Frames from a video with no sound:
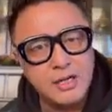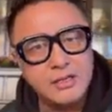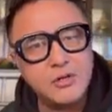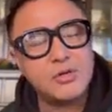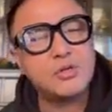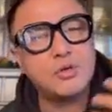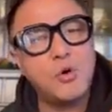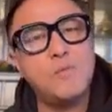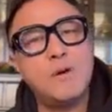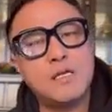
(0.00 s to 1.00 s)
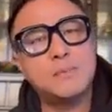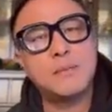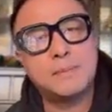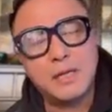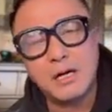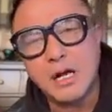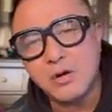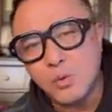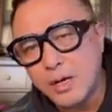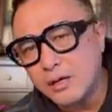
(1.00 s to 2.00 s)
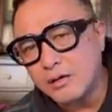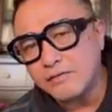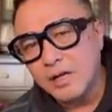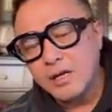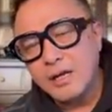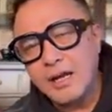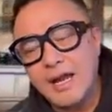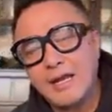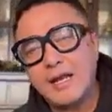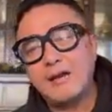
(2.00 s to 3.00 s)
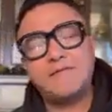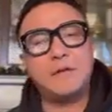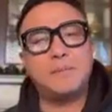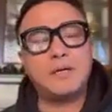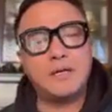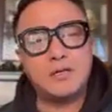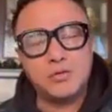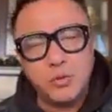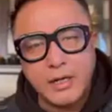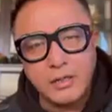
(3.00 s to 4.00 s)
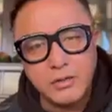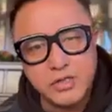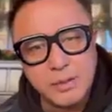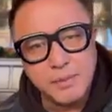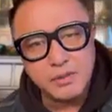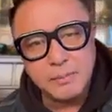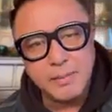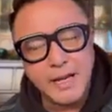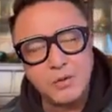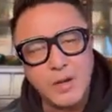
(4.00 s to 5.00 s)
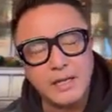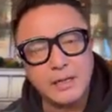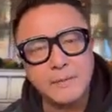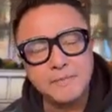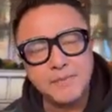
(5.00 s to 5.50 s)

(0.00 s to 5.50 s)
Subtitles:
There is so much people are not aware of, and everybody is ready to jump on the bandwagon.